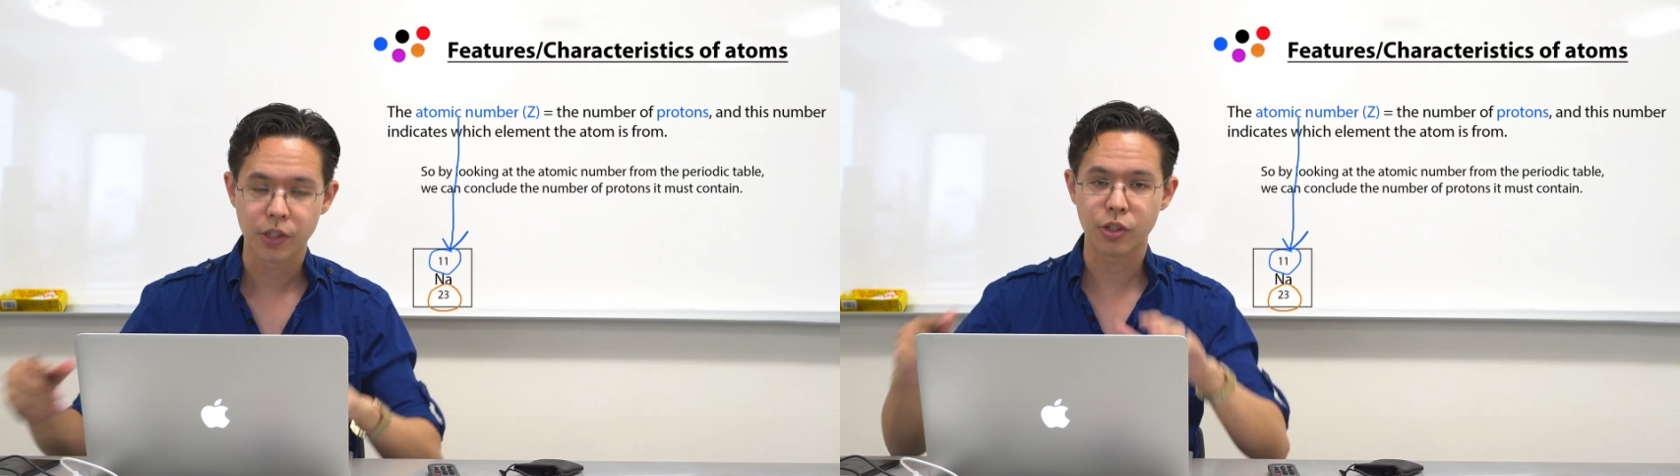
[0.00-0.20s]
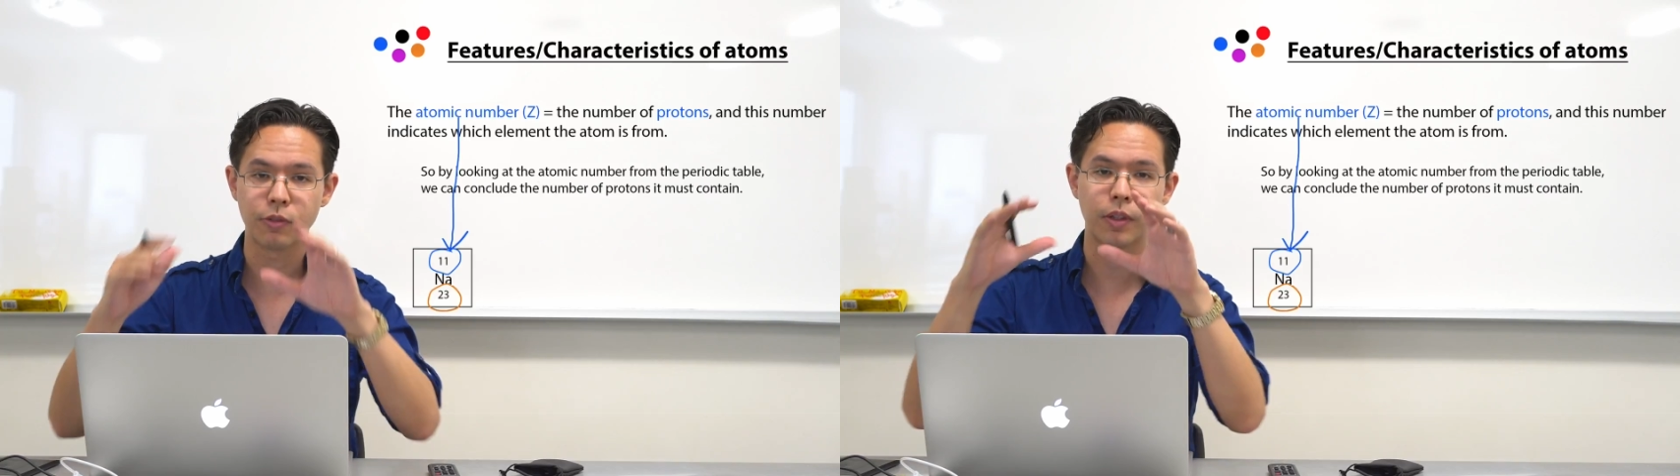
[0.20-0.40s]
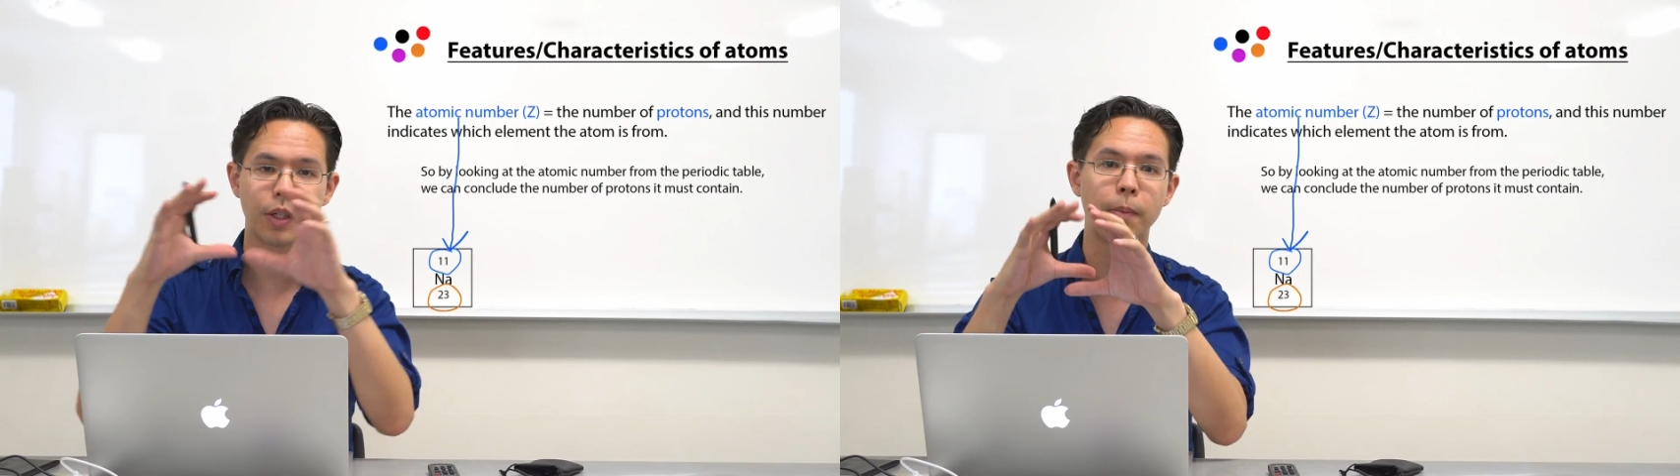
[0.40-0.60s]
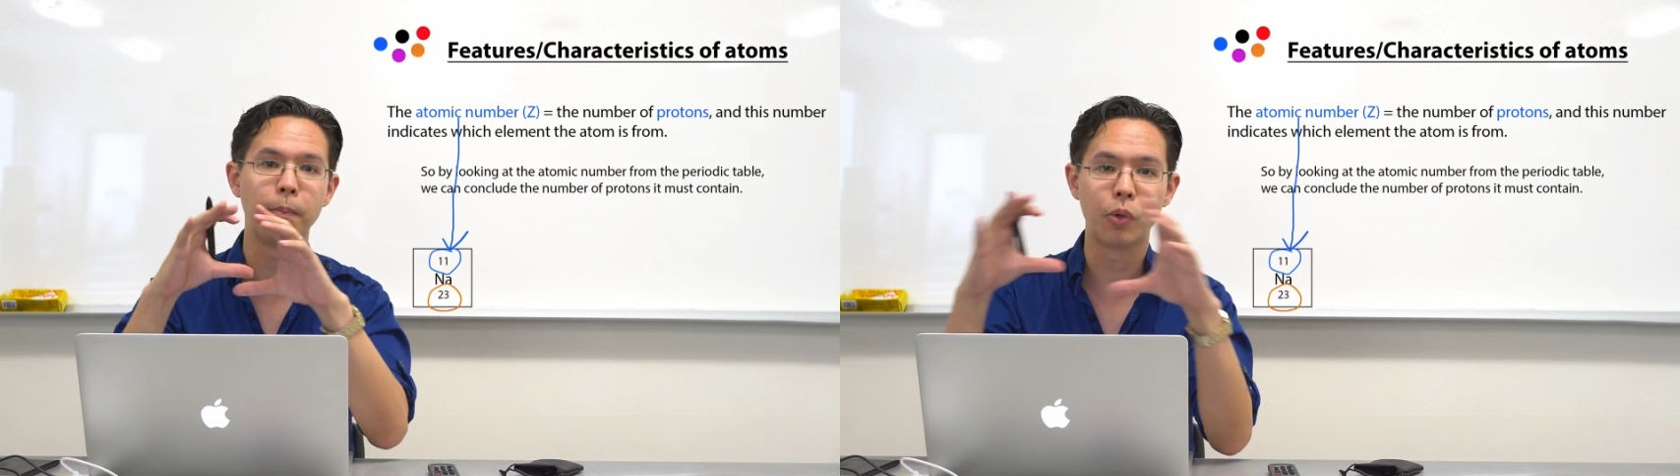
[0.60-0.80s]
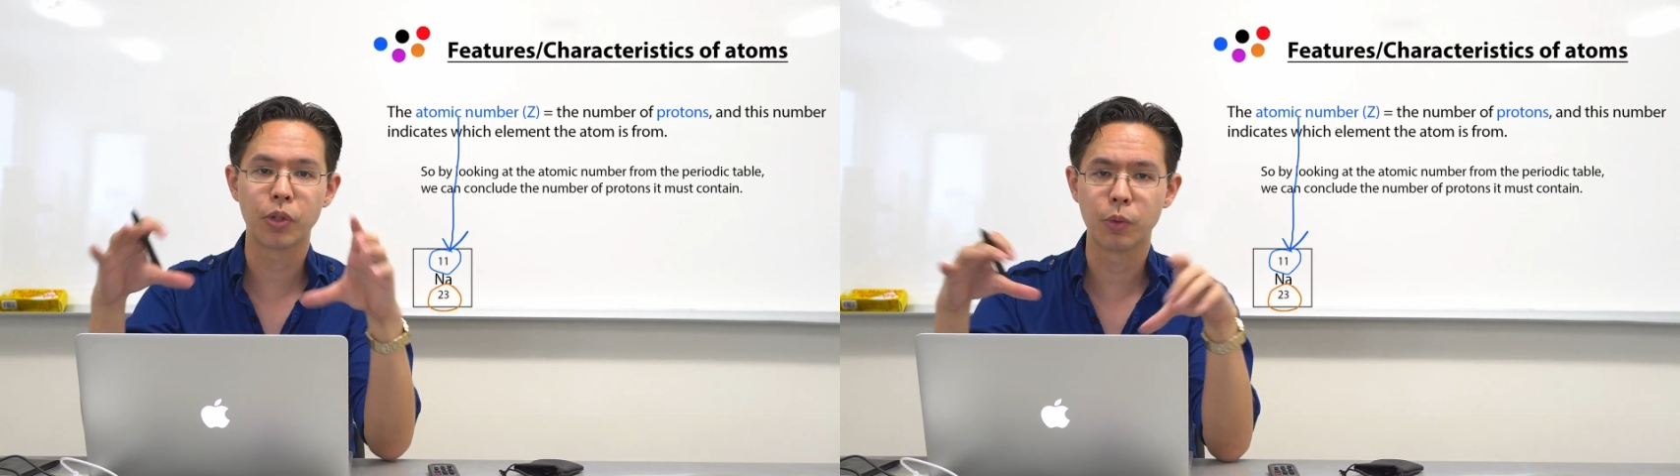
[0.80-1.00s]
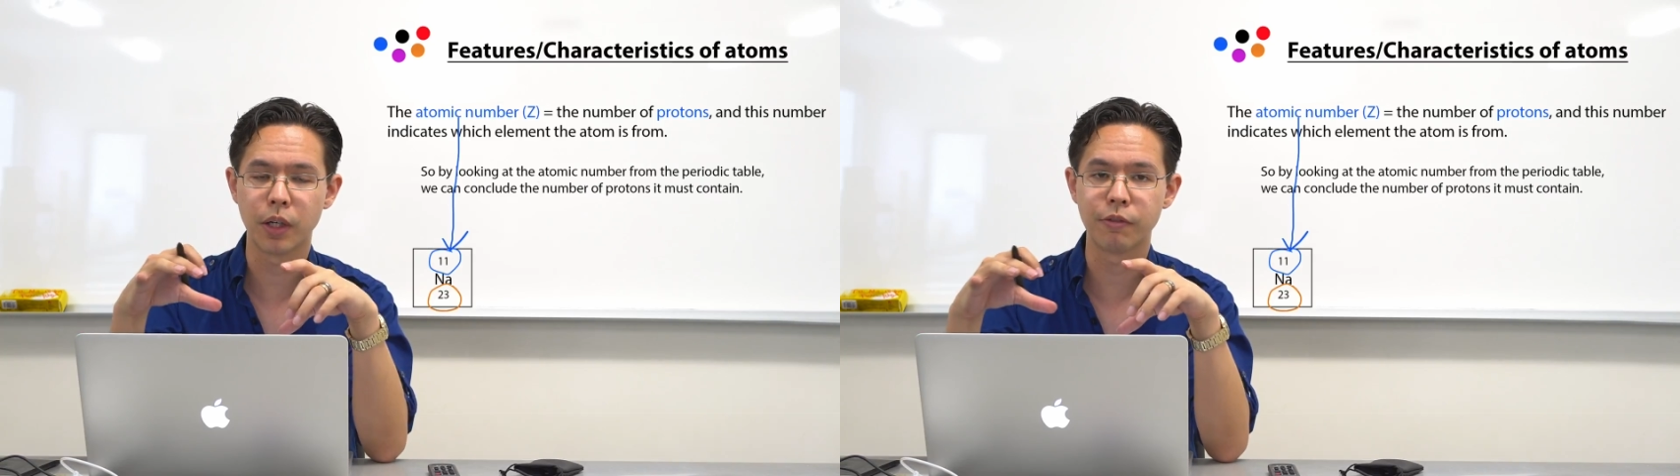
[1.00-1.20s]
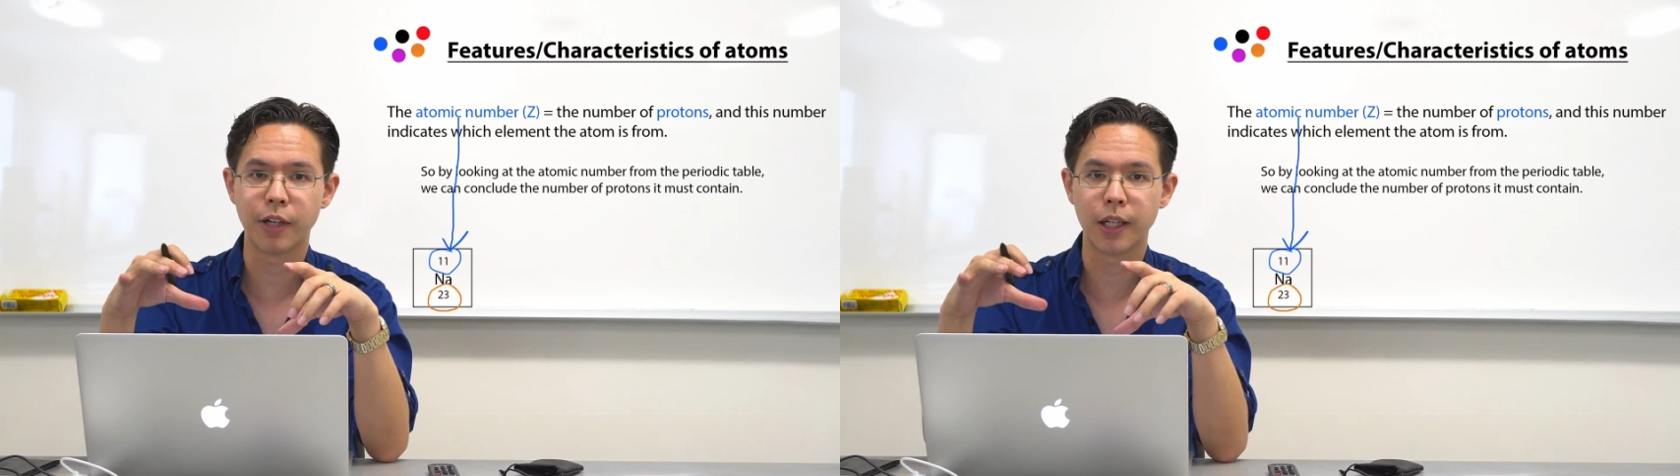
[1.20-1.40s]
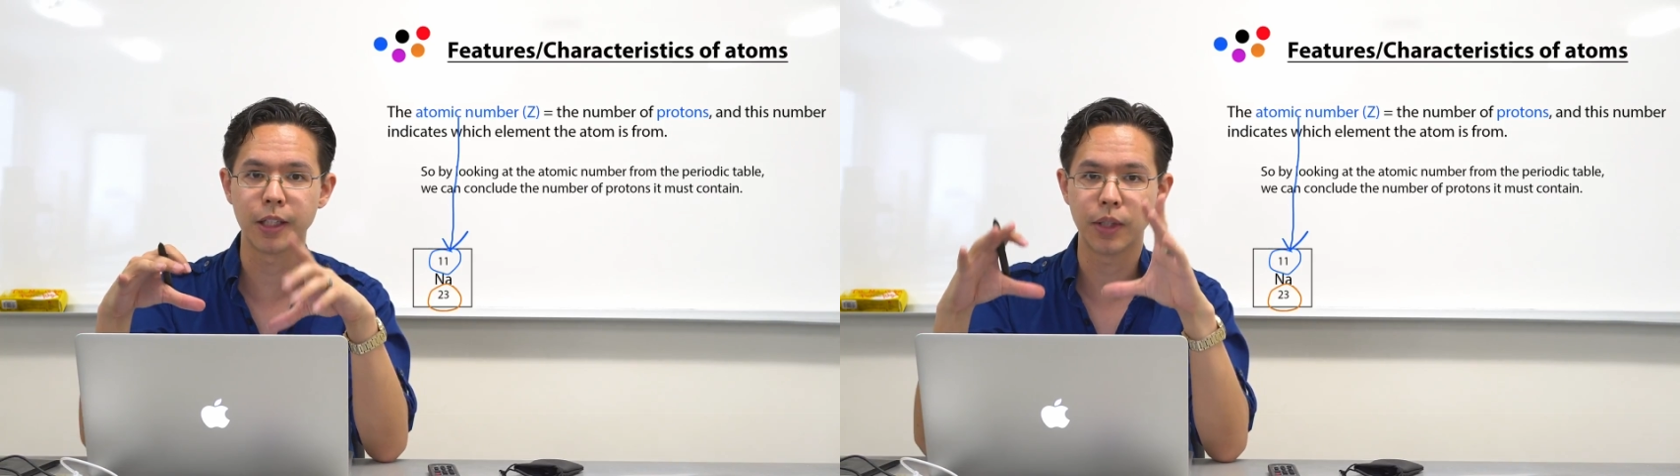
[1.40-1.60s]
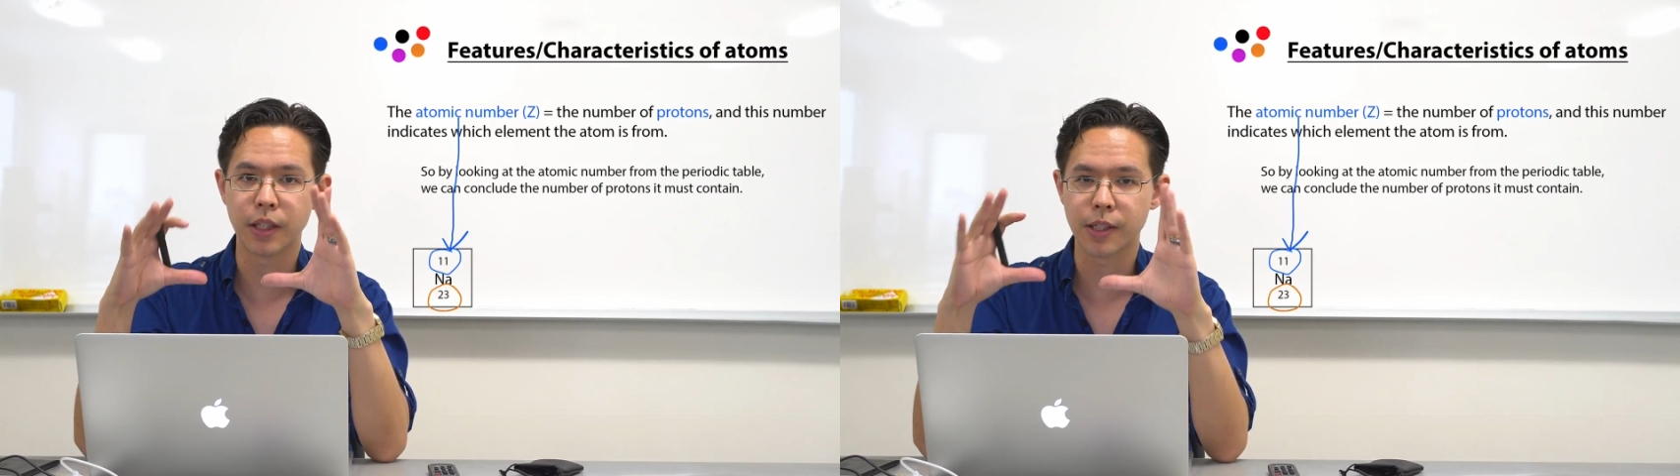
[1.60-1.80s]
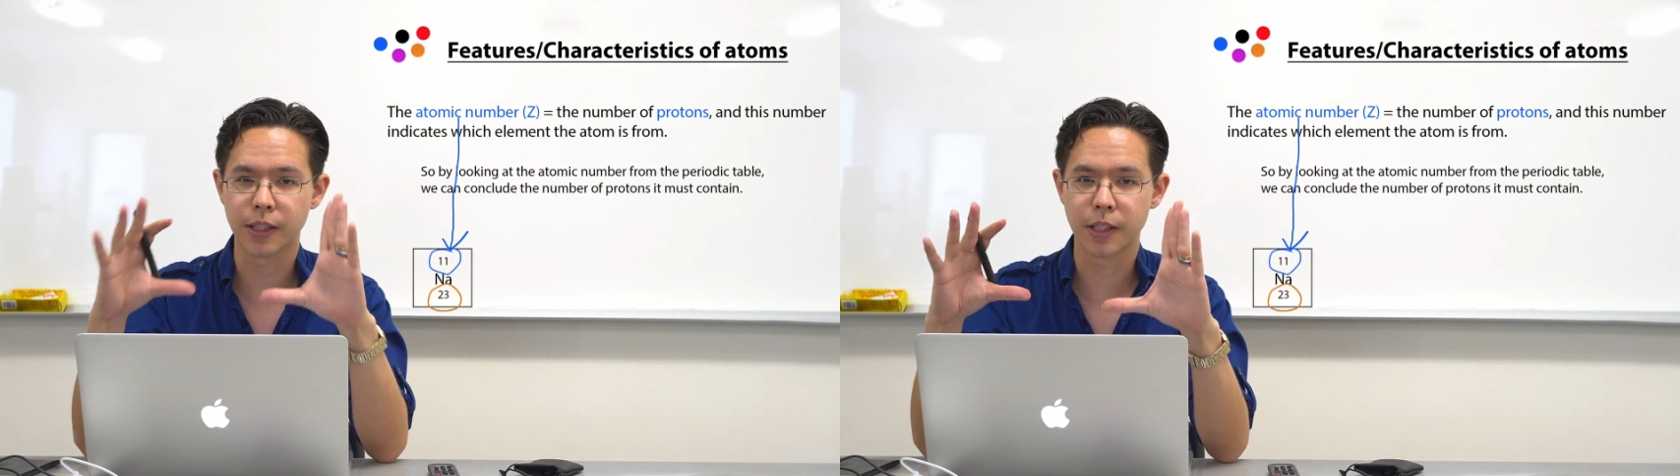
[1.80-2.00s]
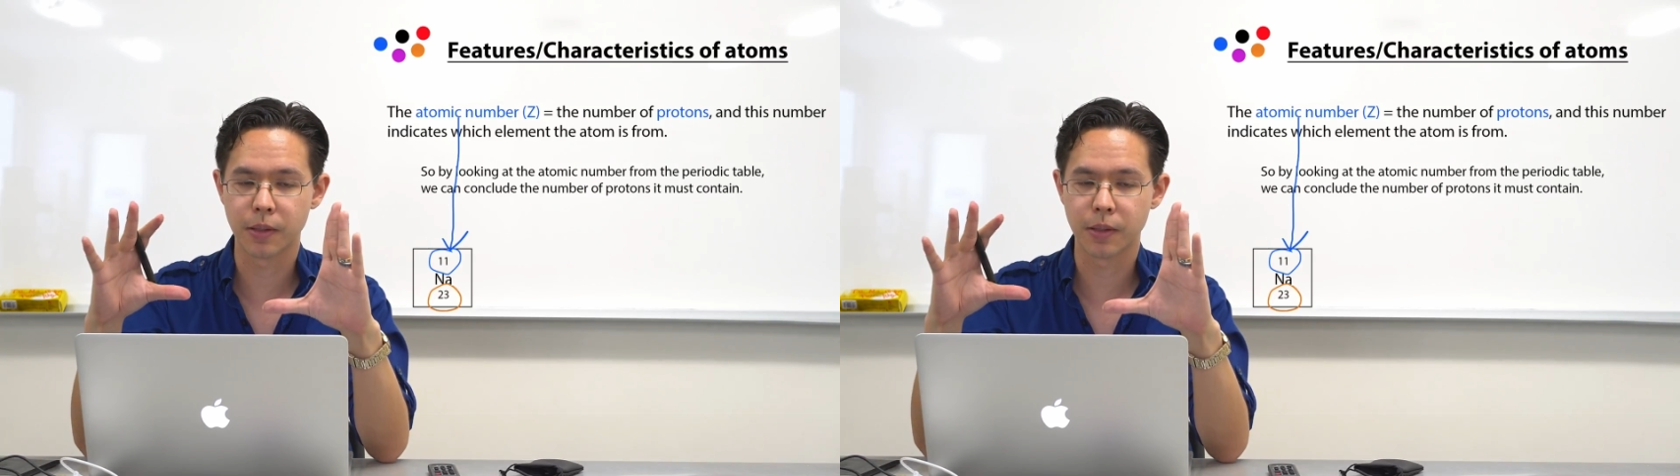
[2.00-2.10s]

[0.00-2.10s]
So if there are more than one value inside